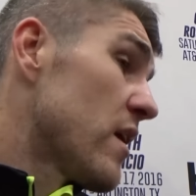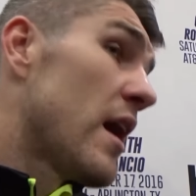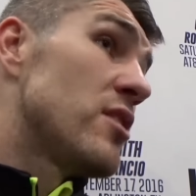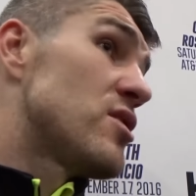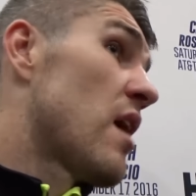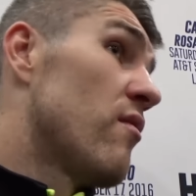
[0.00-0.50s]
Yeah.
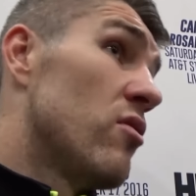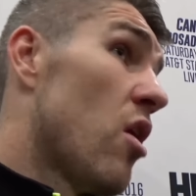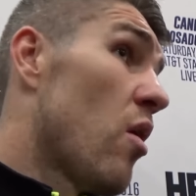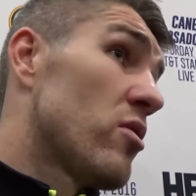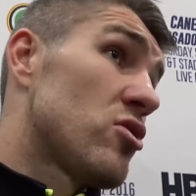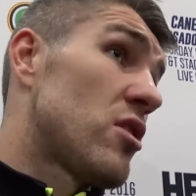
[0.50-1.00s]
In general,
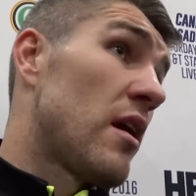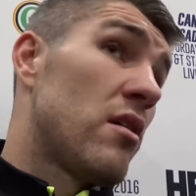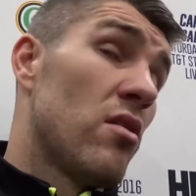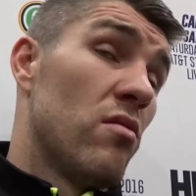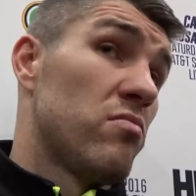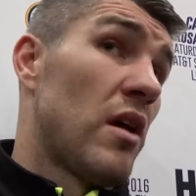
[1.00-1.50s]
no. I just think,
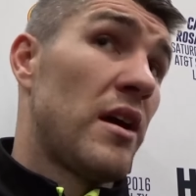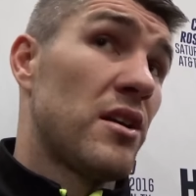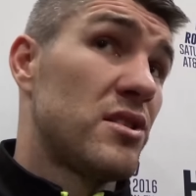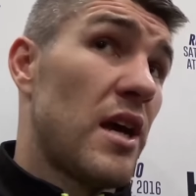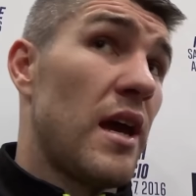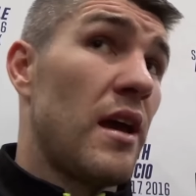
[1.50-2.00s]
you know, like I
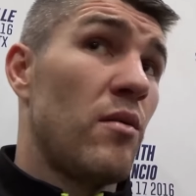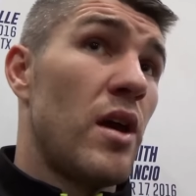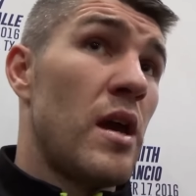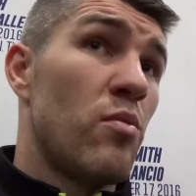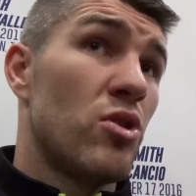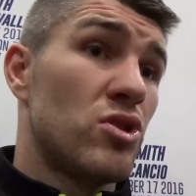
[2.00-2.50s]
say,
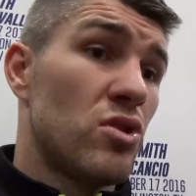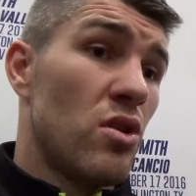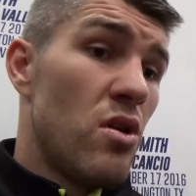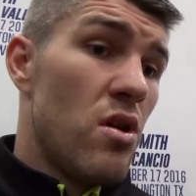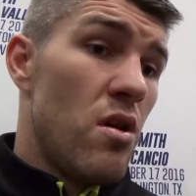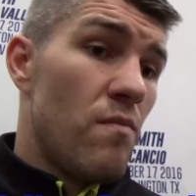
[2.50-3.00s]

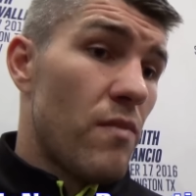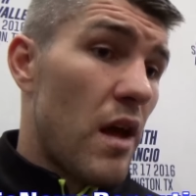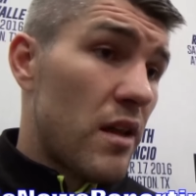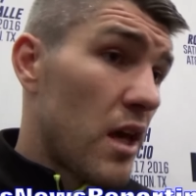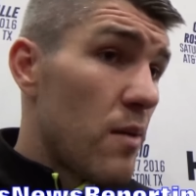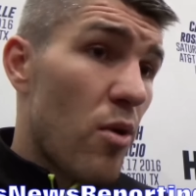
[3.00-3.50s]

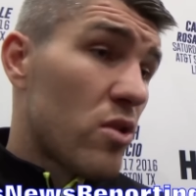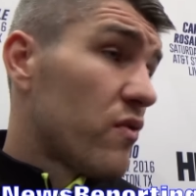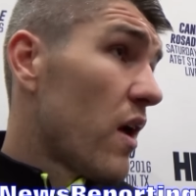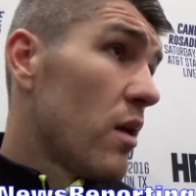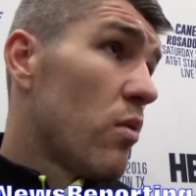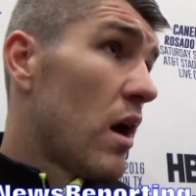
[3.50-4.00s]
I think he boxed
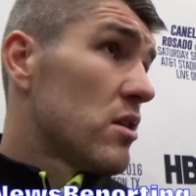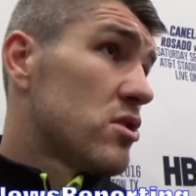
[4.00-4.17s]
very well.